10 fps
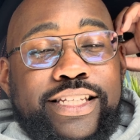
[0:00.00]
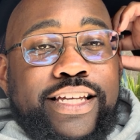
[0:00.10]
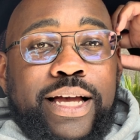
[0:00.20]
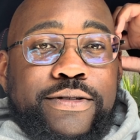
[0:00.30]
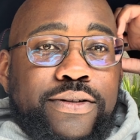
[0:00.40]
need
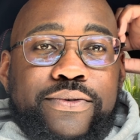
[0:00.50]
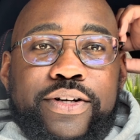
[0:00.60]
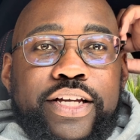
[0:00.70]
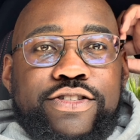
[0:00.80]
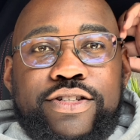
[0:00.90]
it to capture the
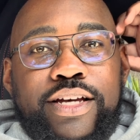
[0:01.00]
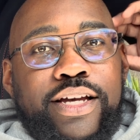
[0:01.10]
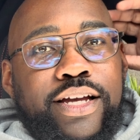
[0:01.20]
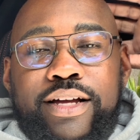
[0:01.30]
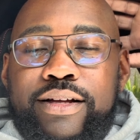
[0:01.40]
footage,
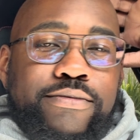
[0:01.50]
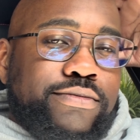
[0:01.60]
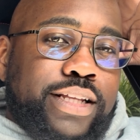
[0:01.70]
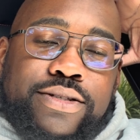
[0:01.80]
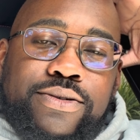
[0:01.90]

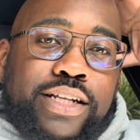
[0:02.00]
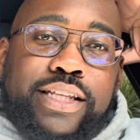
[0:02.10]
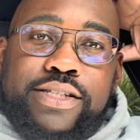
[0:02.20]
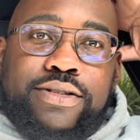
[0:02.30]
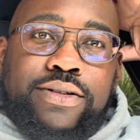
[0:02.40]
That's all
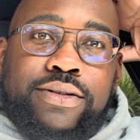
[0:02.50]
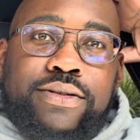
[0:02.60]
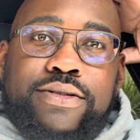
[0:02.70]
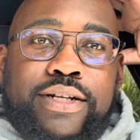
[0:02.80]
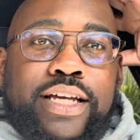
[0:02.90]
it needs to do.